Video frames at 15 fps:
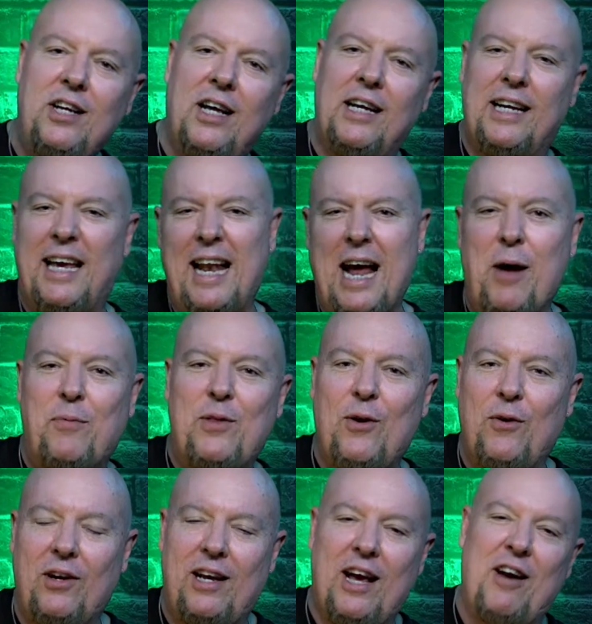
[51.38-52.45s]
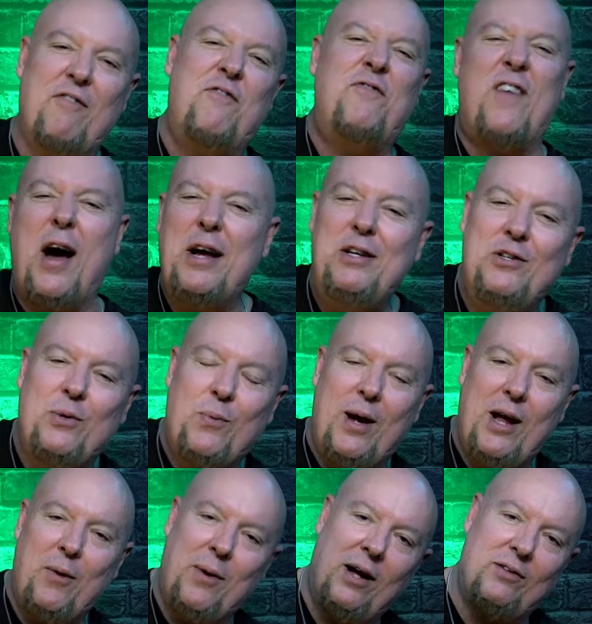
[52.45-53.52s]
to get out there and kind of find your
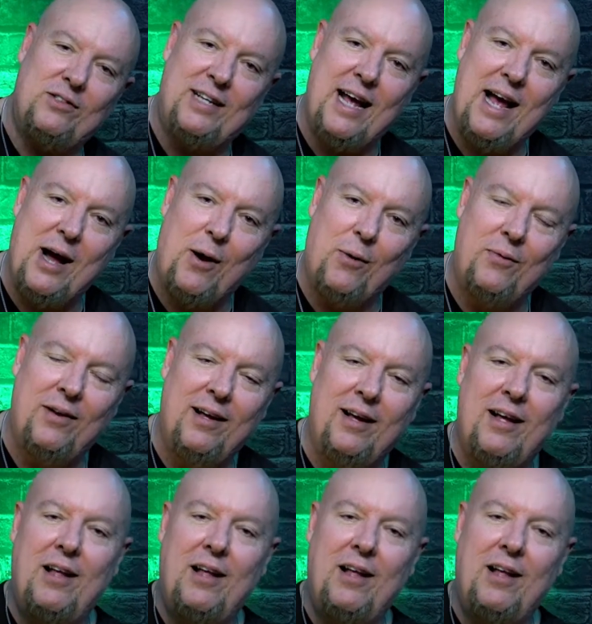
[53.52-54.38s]
way around town.